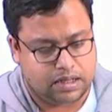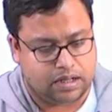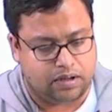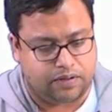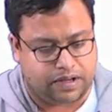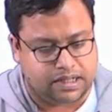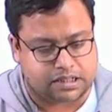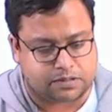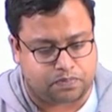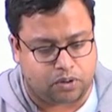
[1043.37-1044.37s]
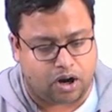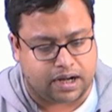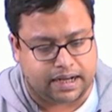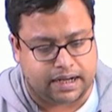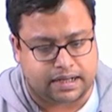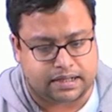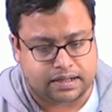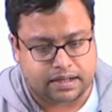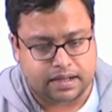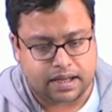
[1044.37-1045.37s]
Now, if I just plot it,
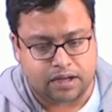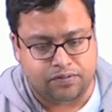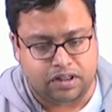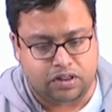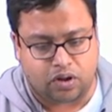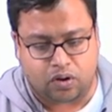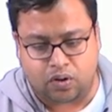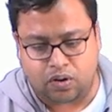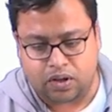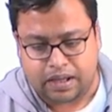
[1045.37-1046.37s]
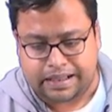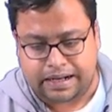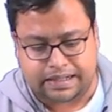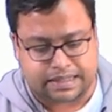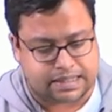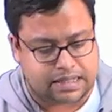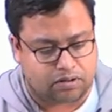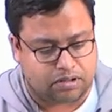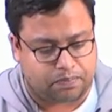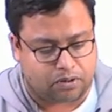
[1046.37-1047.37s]
you will know that this is
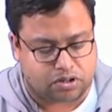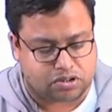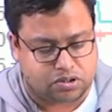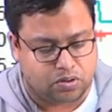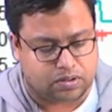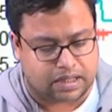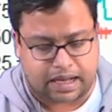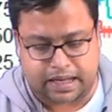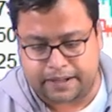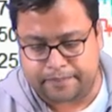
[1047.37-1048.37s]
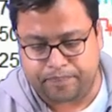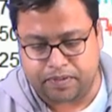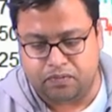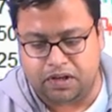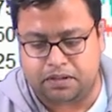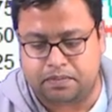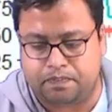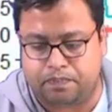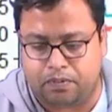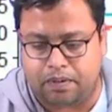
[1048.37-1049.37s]
how the plots look like with
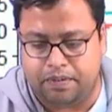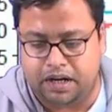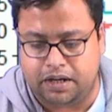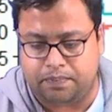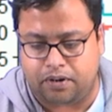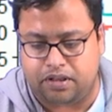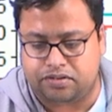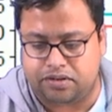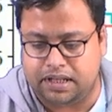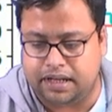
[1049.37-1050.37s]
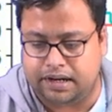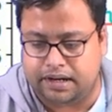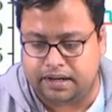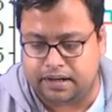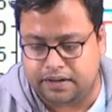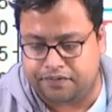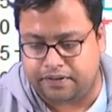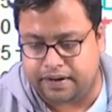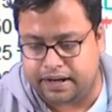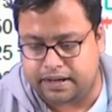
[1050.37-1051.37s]
probability 0.3 they are
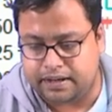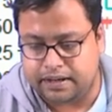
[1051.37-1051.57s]
different